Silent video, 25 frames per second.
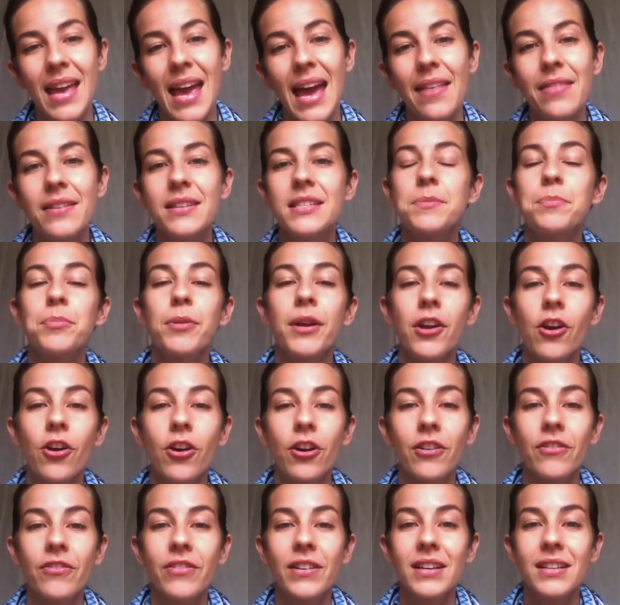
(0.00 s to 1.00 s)
and the spring
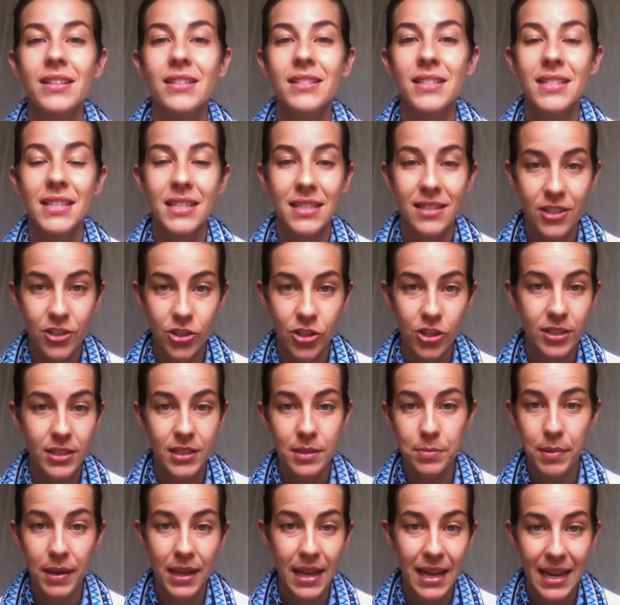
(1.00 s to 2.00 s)
harvest is
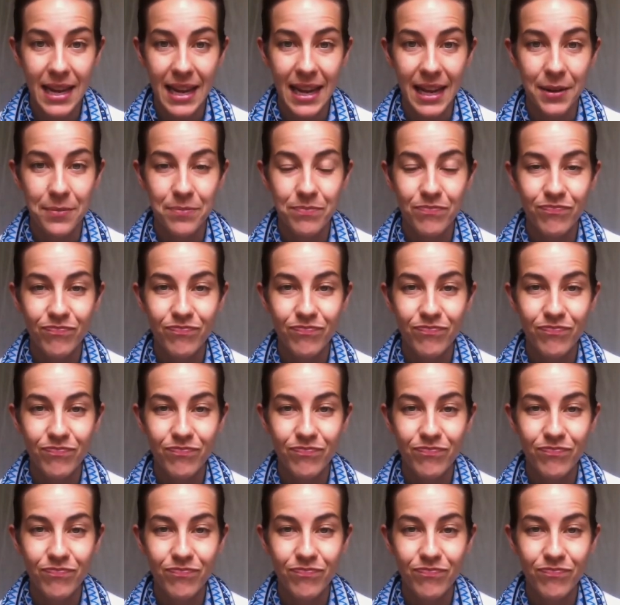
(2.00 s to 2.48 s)
just beginning.